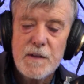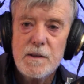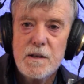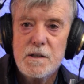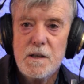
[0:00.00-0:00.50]

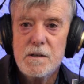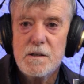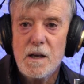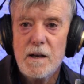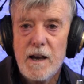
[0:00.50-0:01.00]
that this
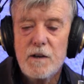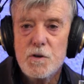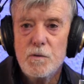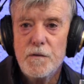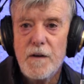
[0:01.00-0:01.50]
is in
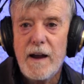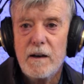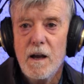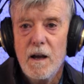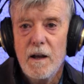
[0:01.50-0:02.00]
actual
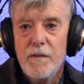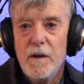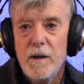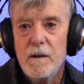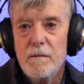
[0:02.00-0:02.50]
fact
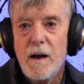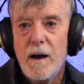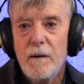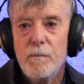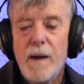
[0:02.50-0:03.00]
the
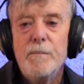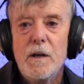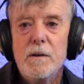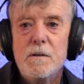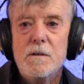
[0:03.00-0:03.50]

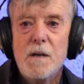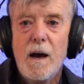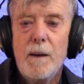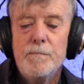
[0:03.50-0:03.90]
remnant